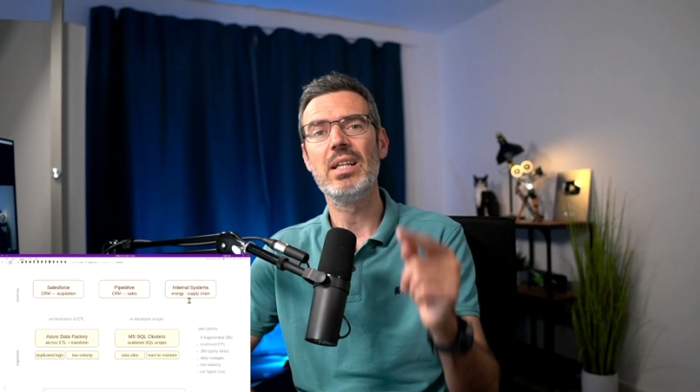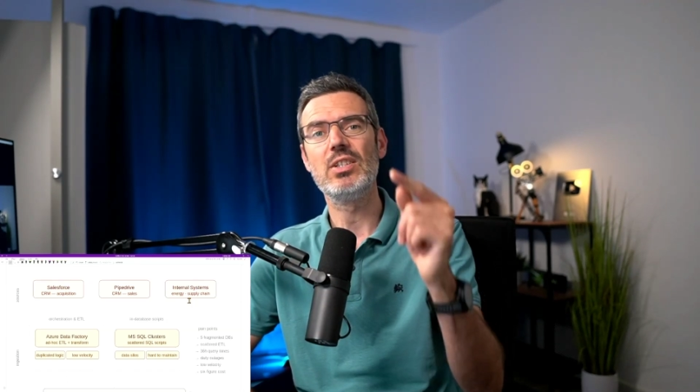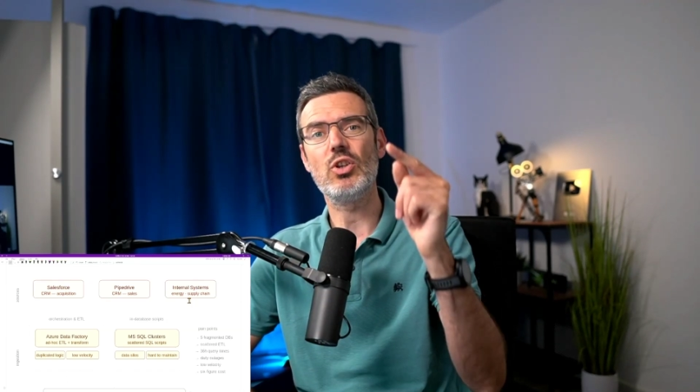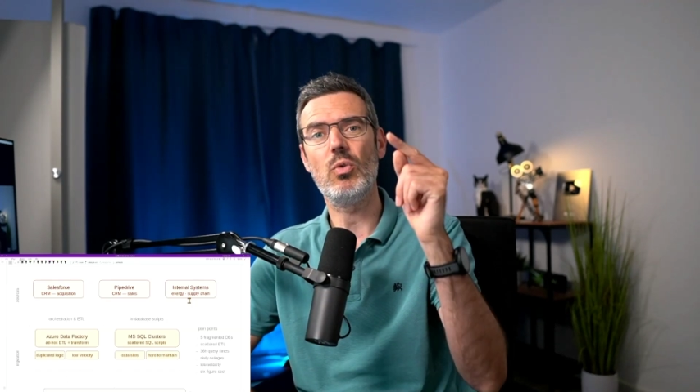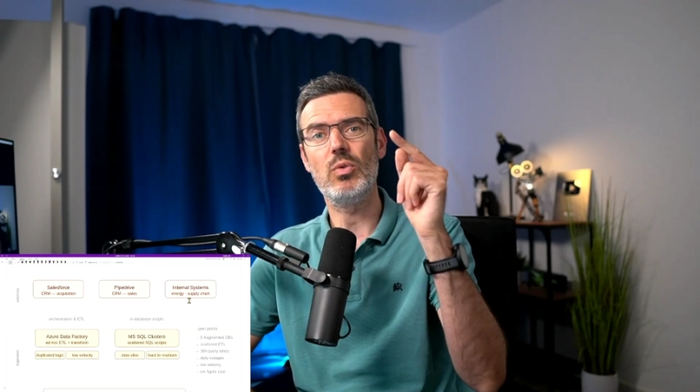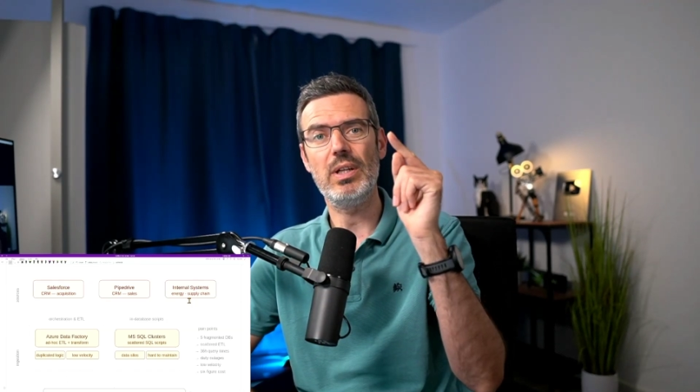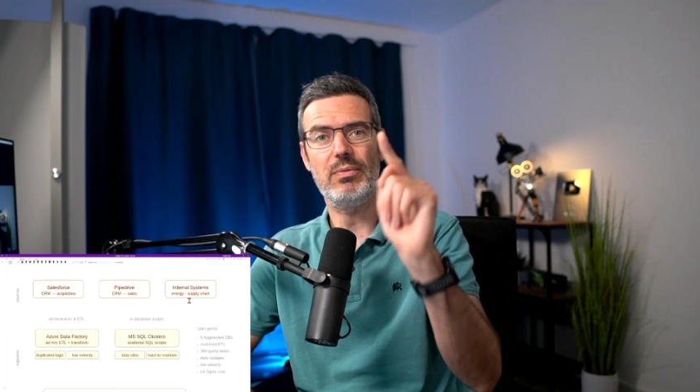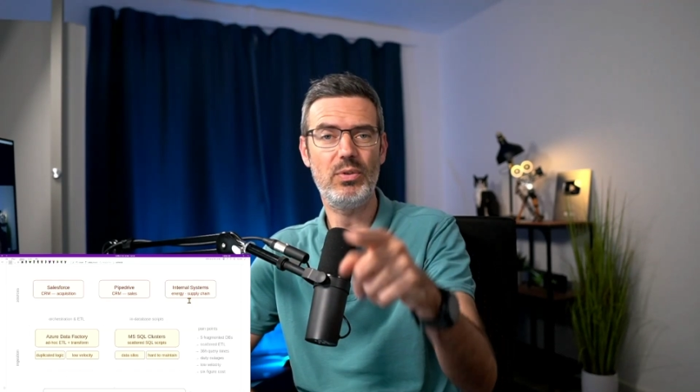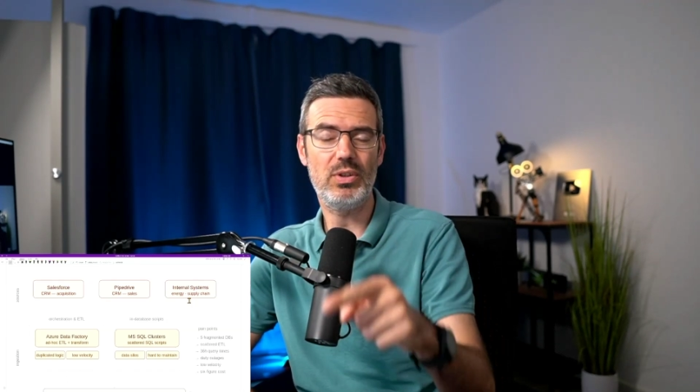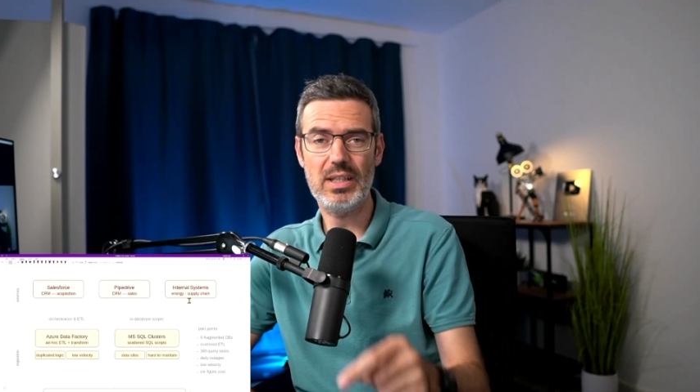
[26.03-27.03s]
So
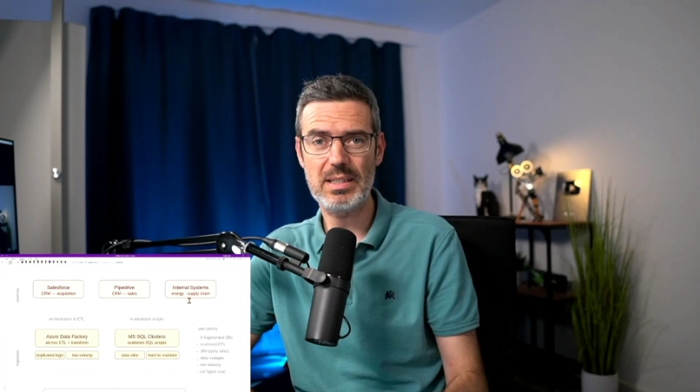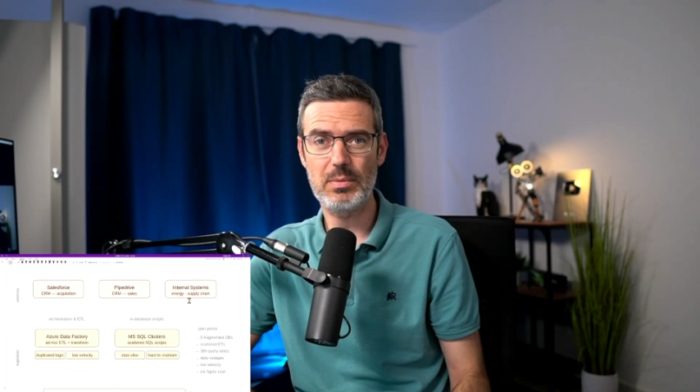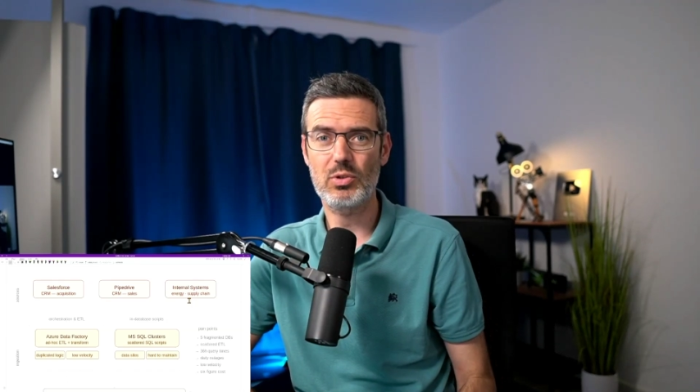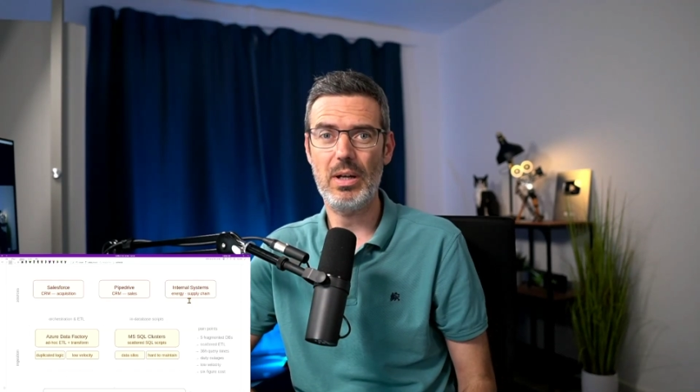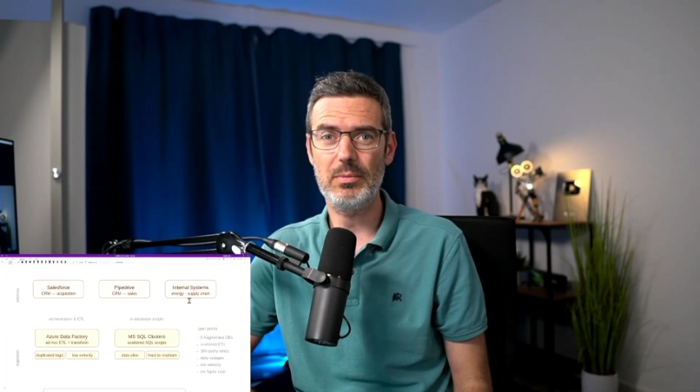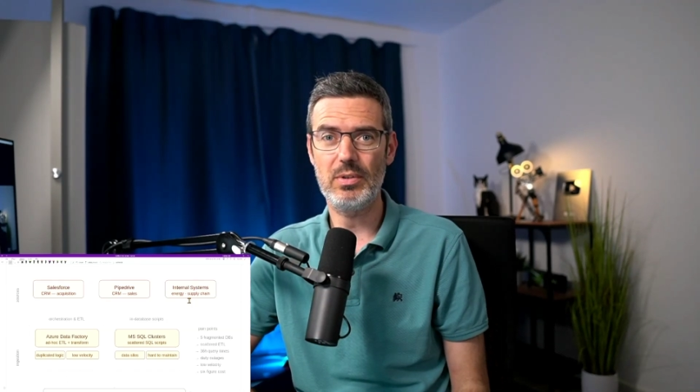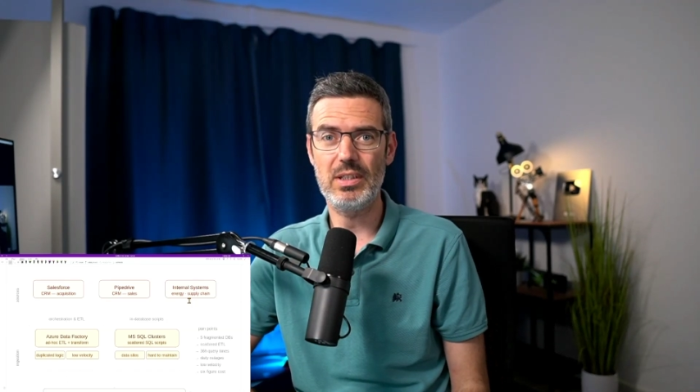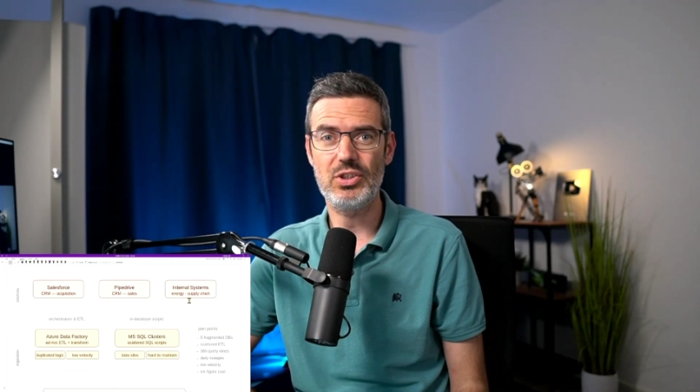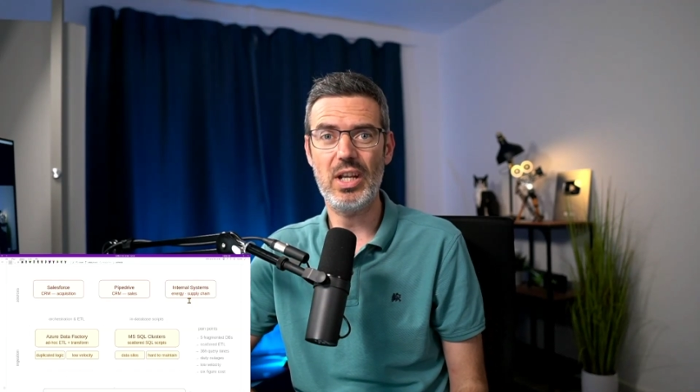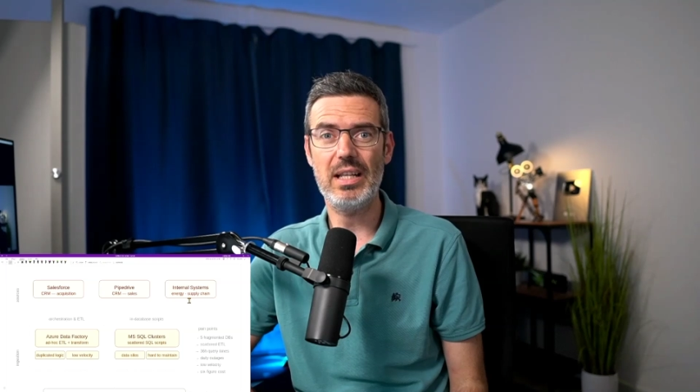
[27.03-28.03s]
if you're not subscribed to
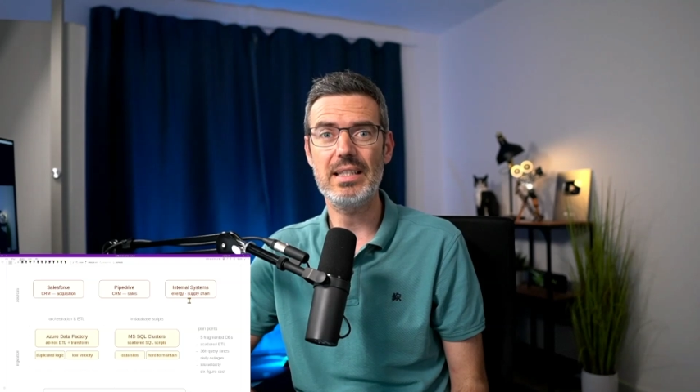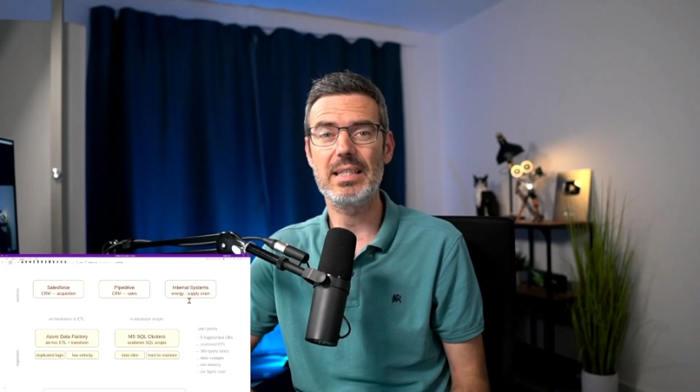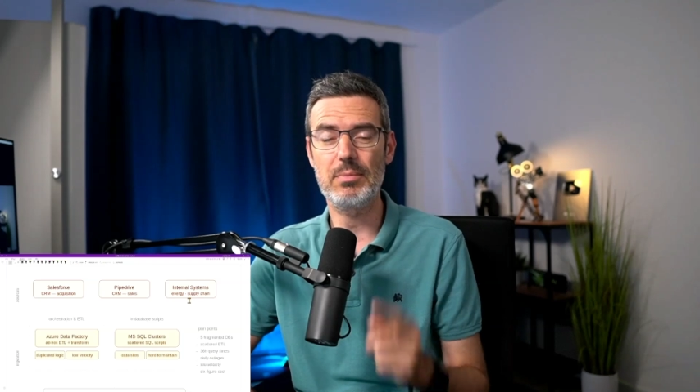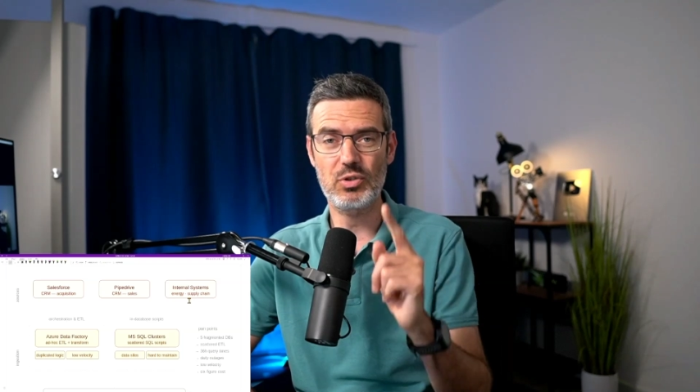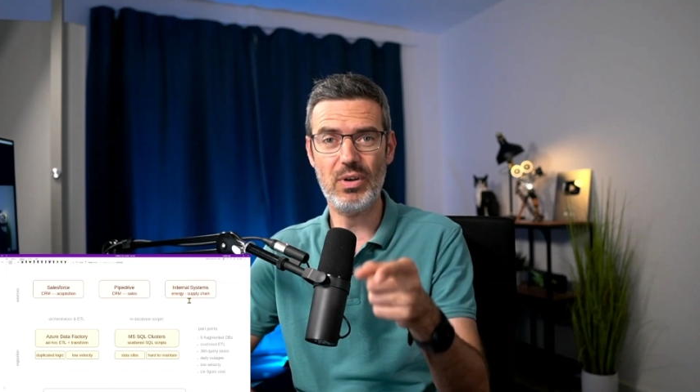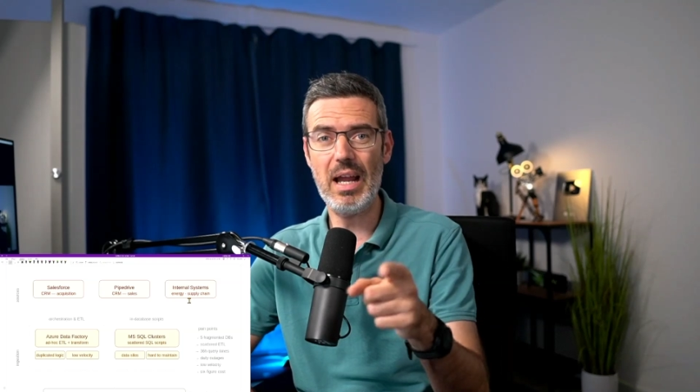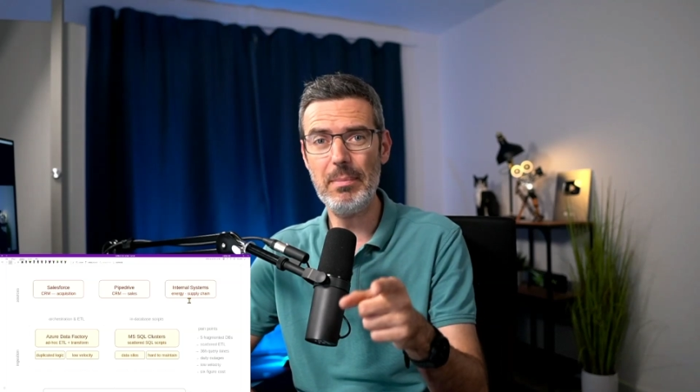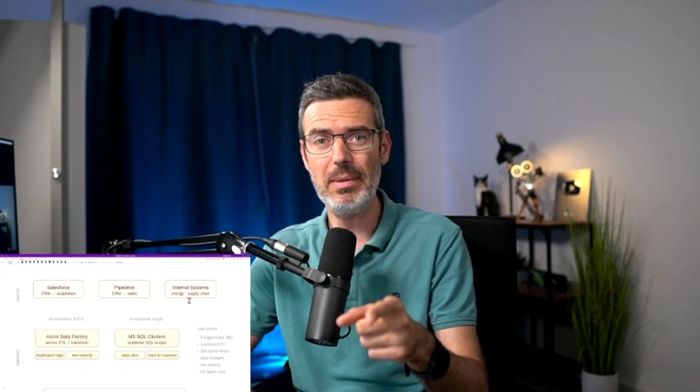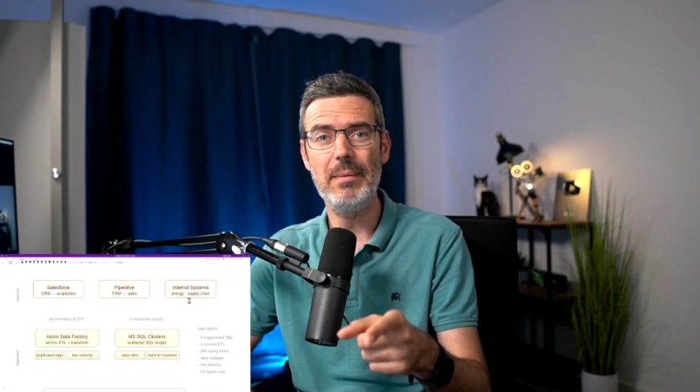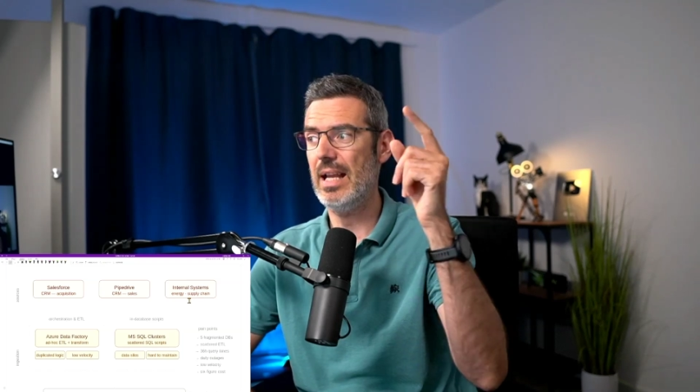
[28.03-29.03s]
the channel, subscribe.